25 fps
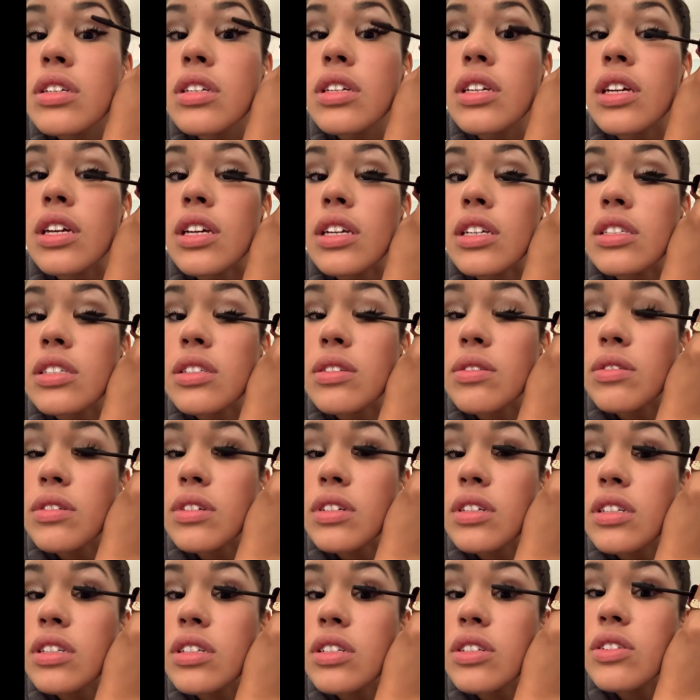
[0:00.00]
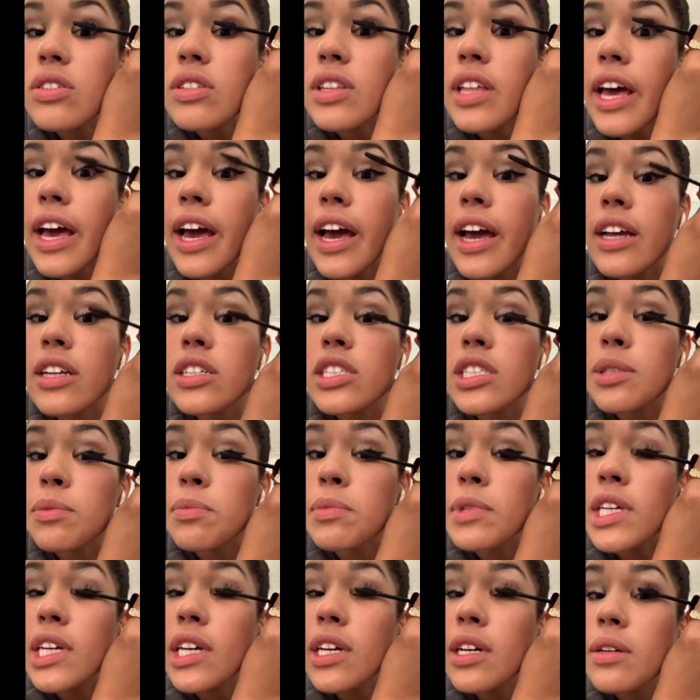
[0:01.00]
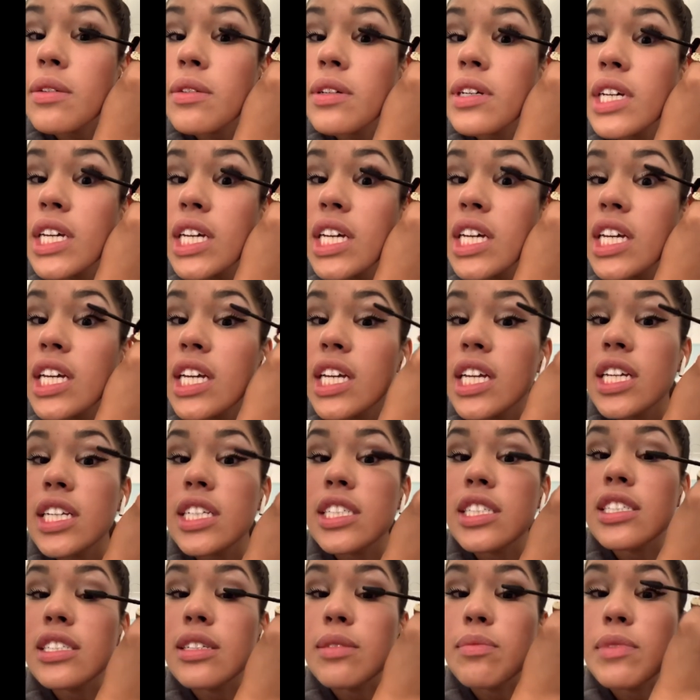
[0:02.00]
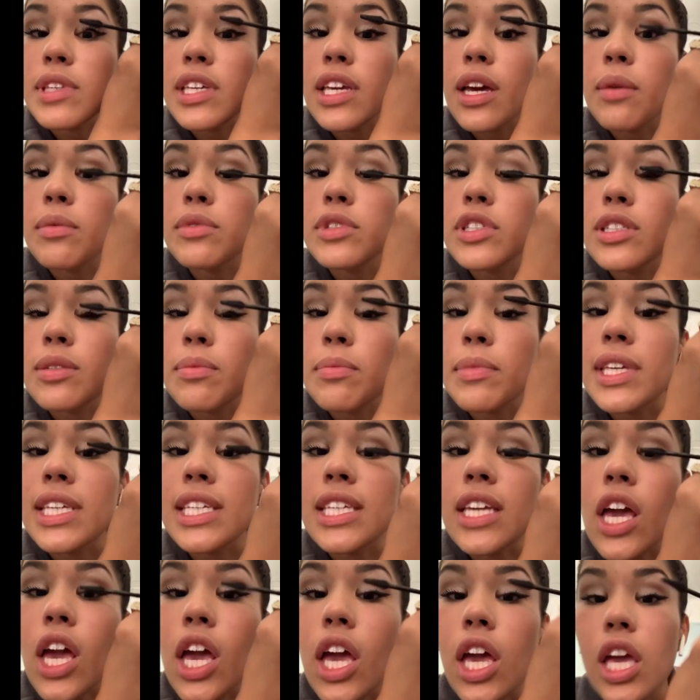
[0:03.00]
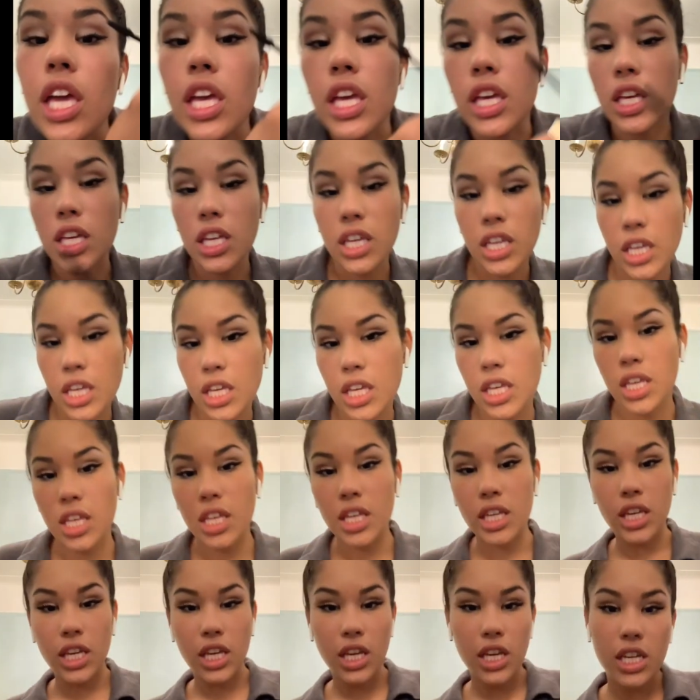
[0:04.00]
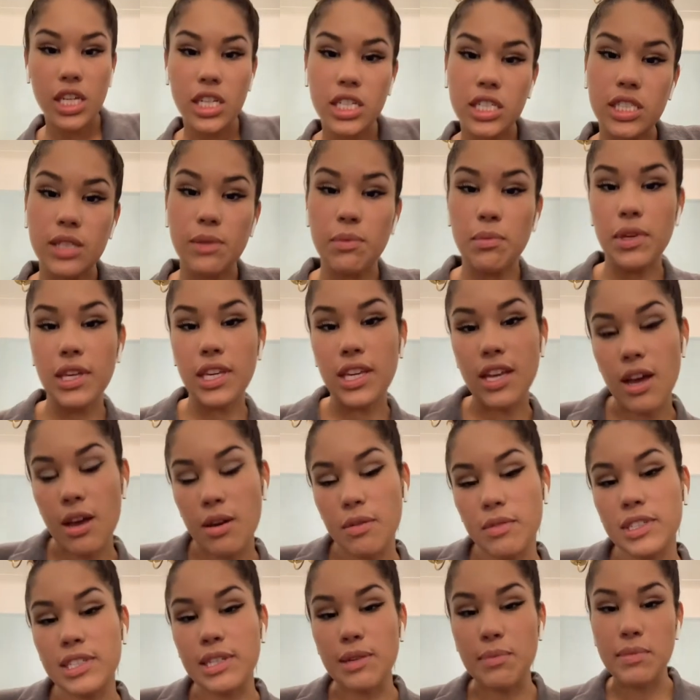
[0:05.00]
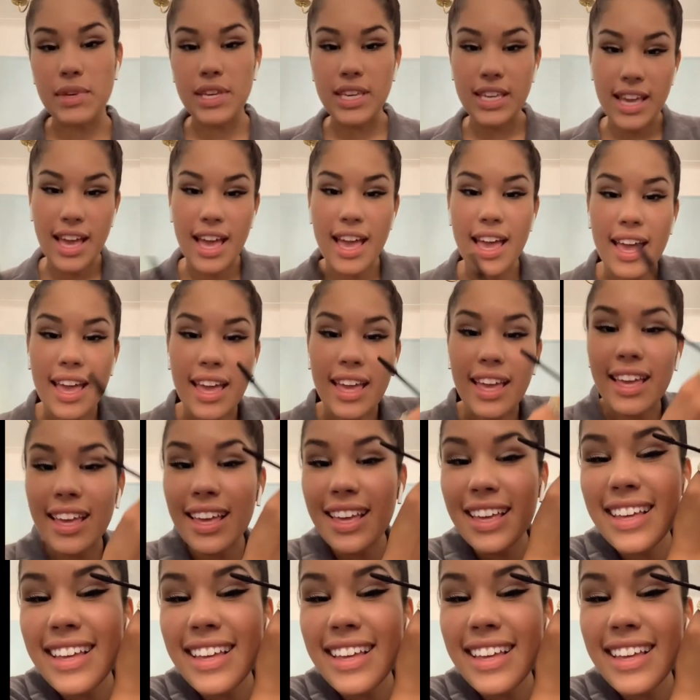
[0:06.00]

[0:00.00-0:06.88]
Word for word: Okay, so we're gonna do that eye shimmy up, shimmy up, shimmy yay, shimmy up, shimmy yay.